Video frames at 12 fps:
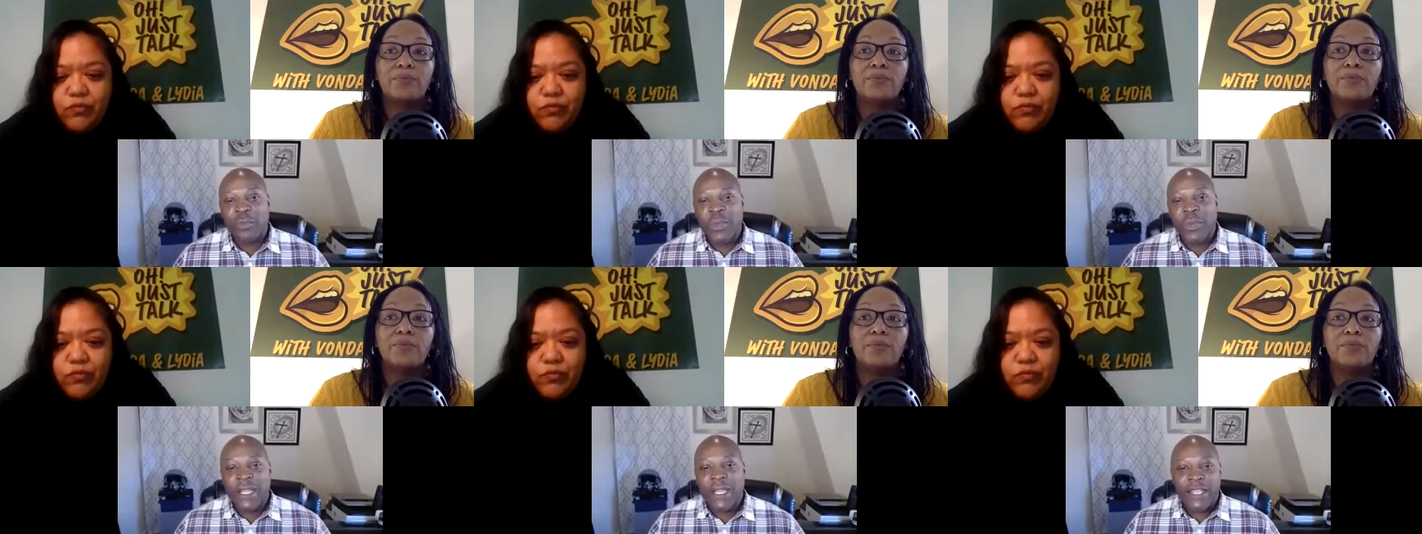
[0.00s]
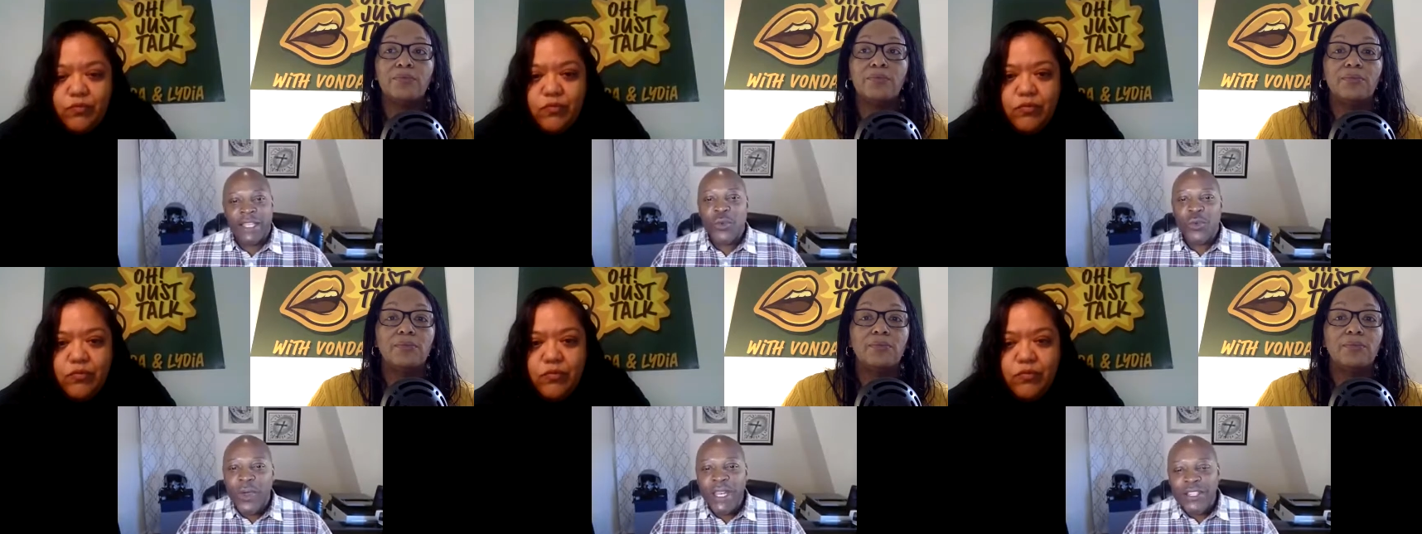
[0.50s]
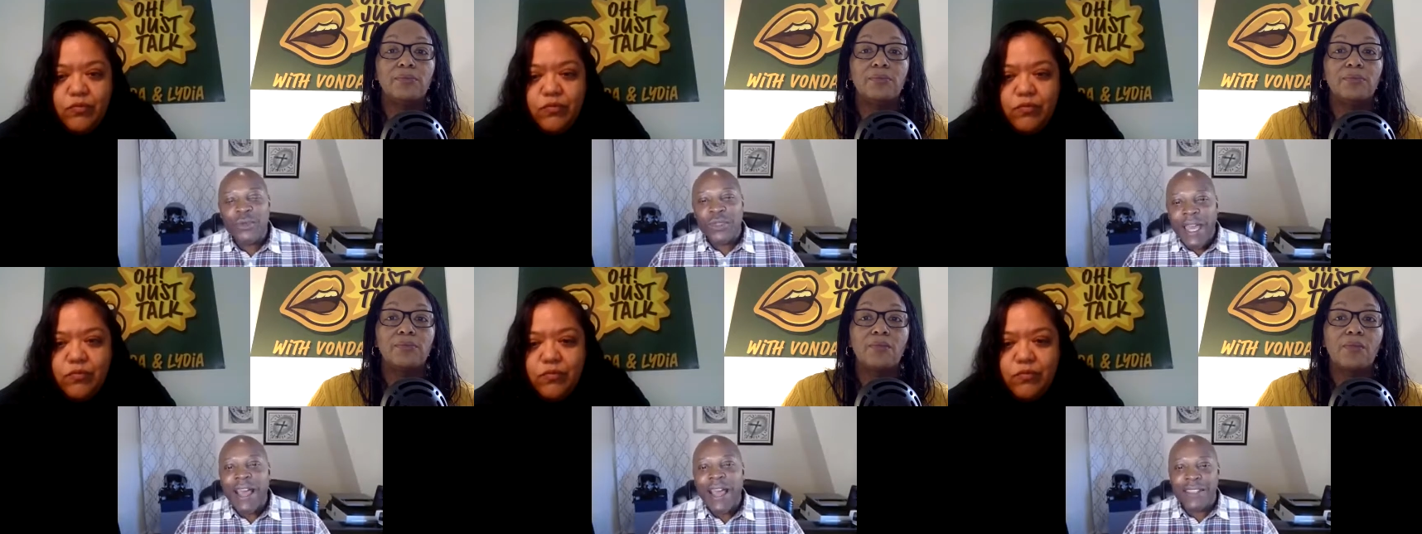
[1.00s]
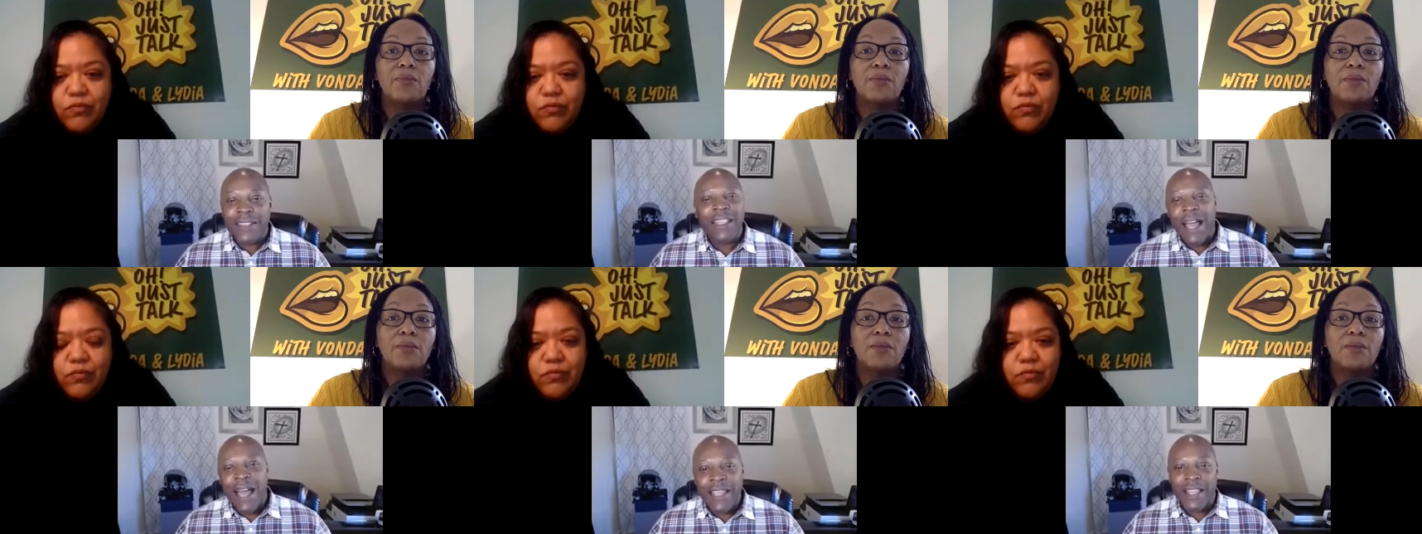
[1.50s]
Speaker 1: bit, like 22,000
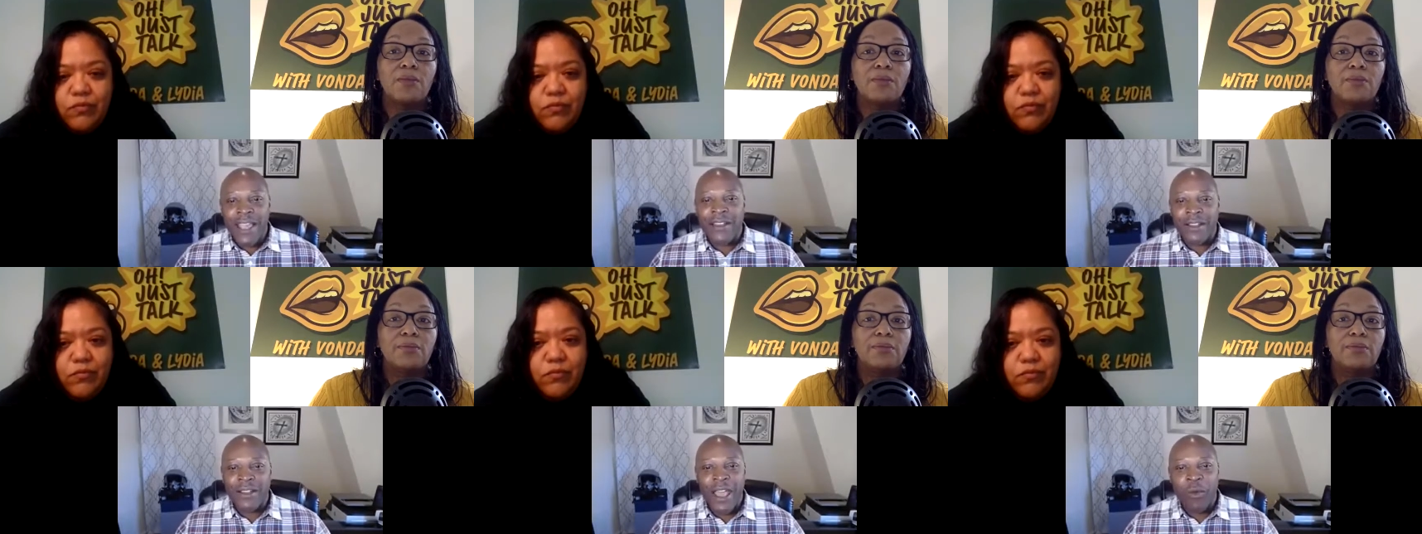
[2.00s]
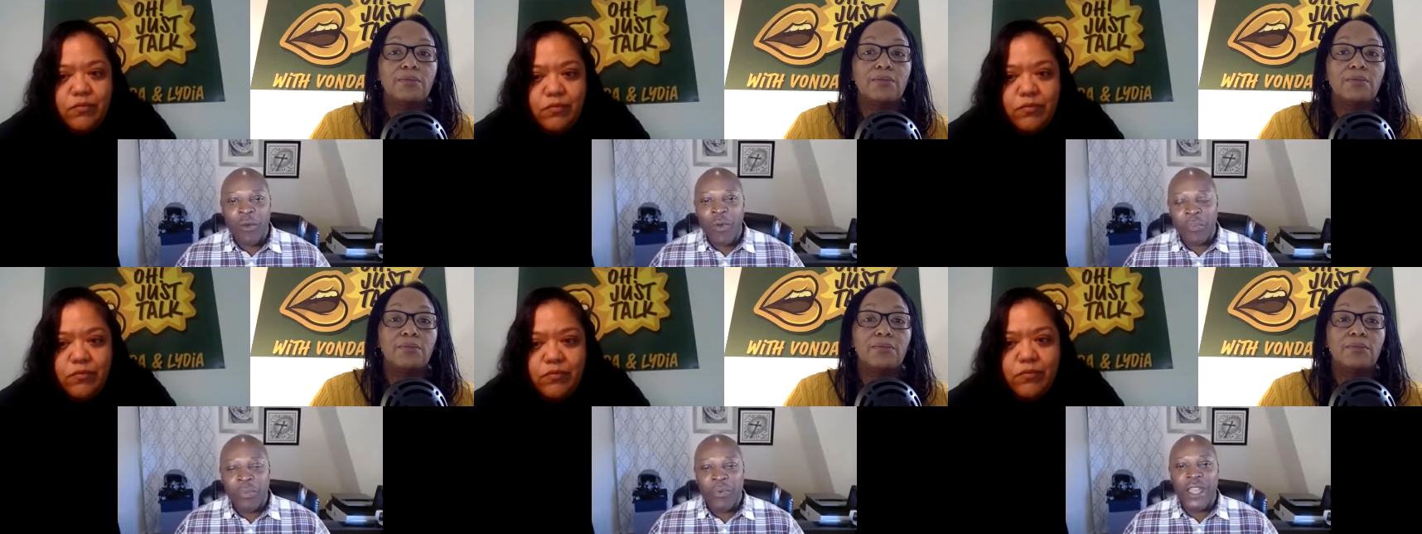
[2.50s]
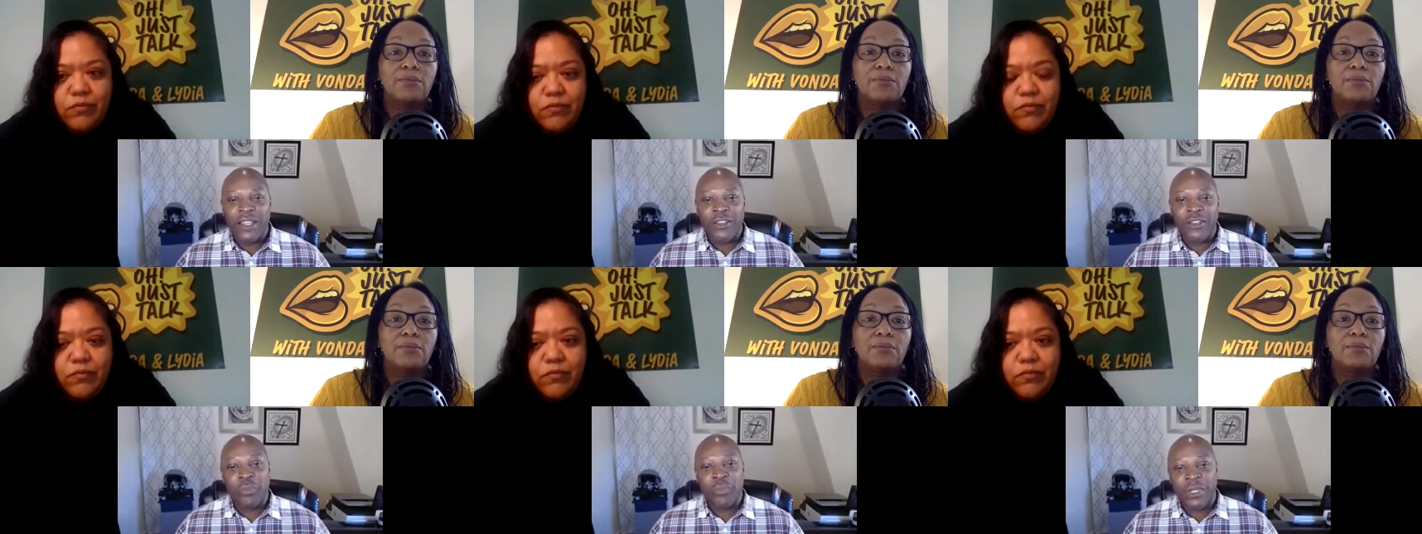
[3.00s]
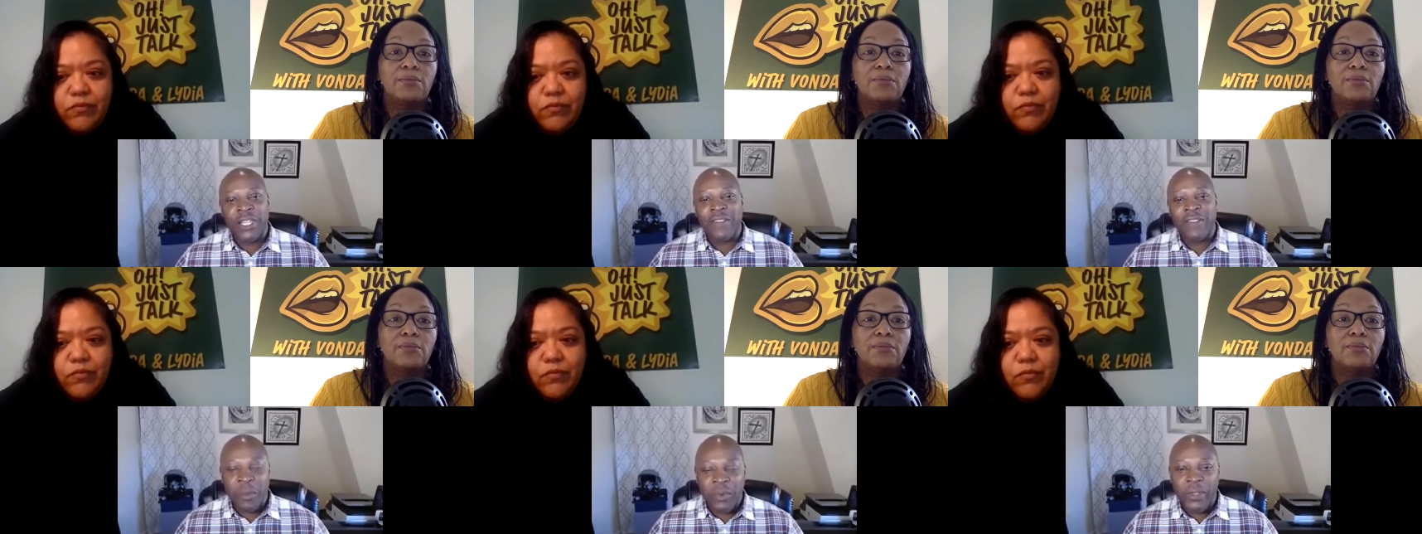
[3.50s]
lies later, at what point do you believe the
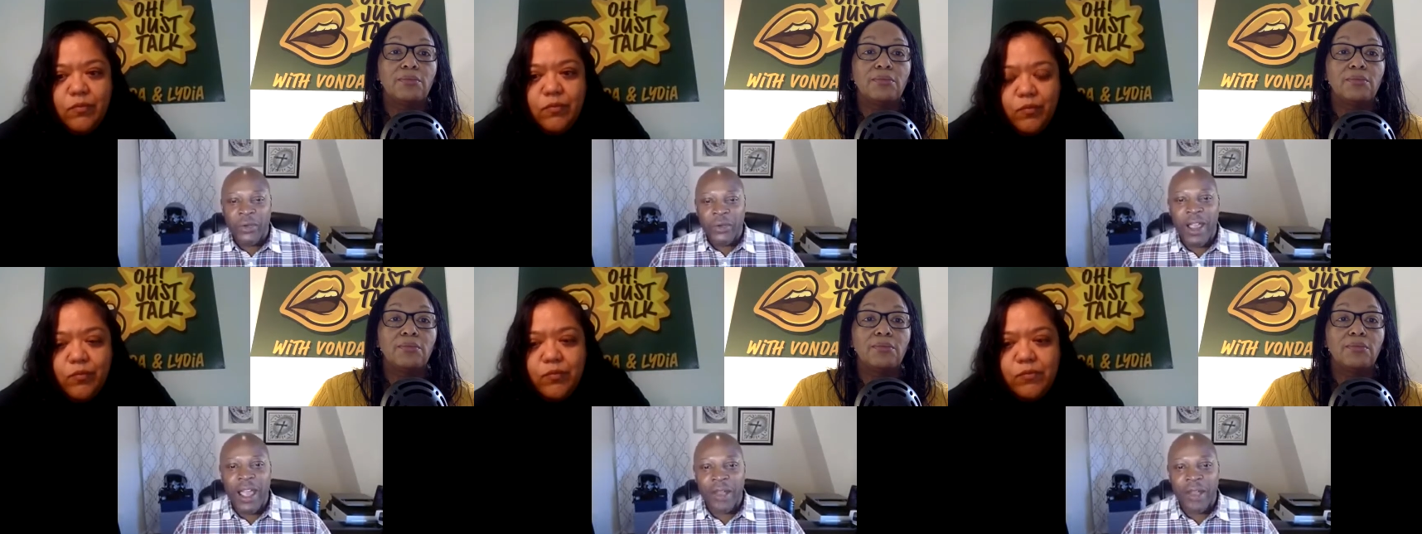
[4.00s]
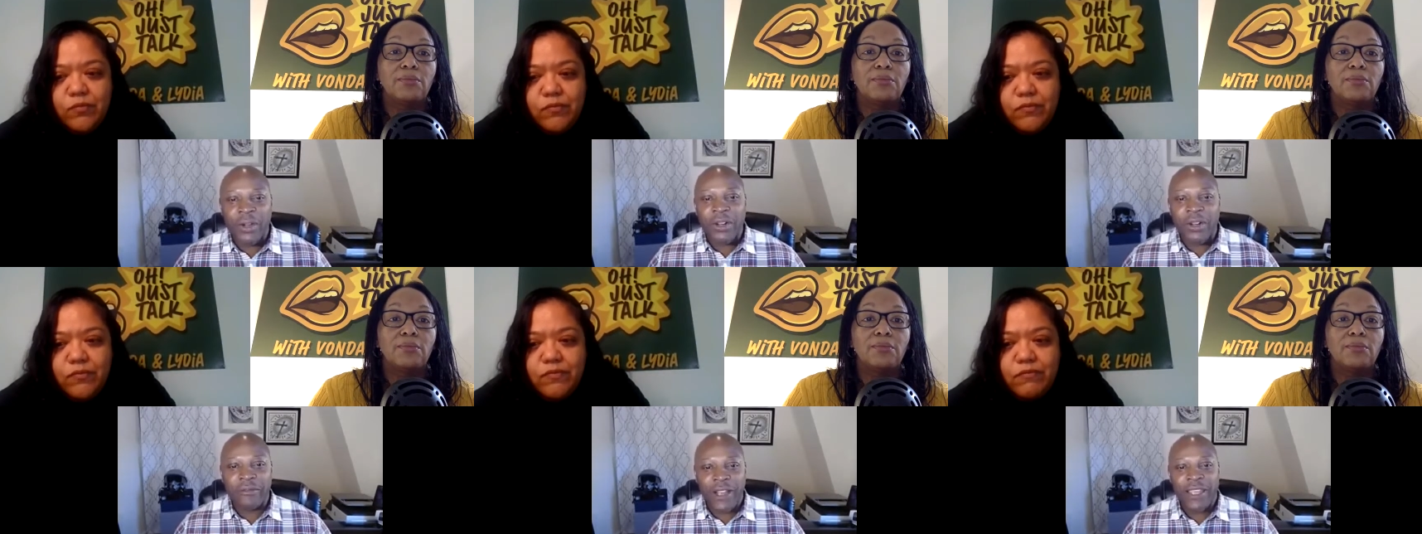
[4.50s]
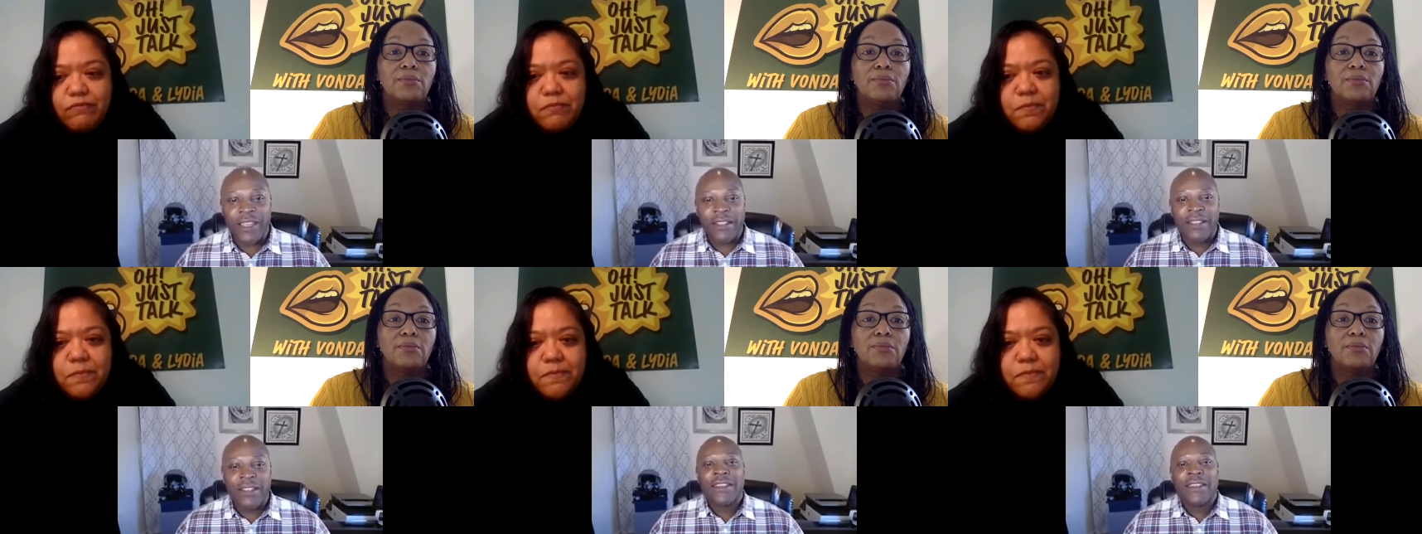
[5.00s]
boy who cried wolf, right? Mm-hmm